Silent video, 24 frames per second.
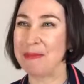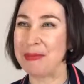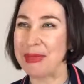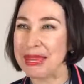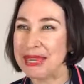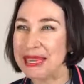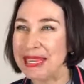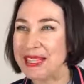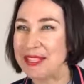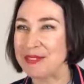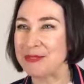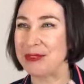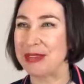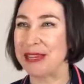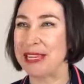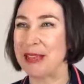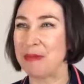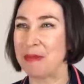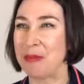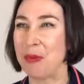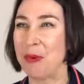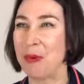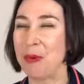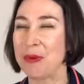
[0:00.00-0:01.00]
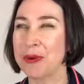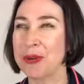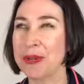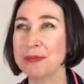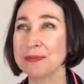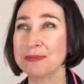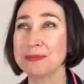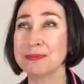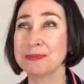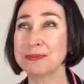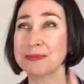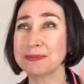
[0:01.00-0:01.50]
Meaning's really
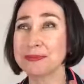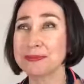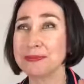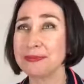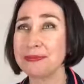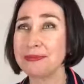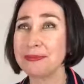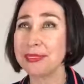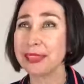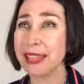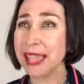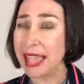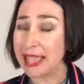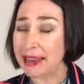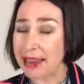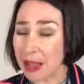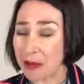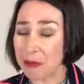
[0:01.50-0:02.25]
important, and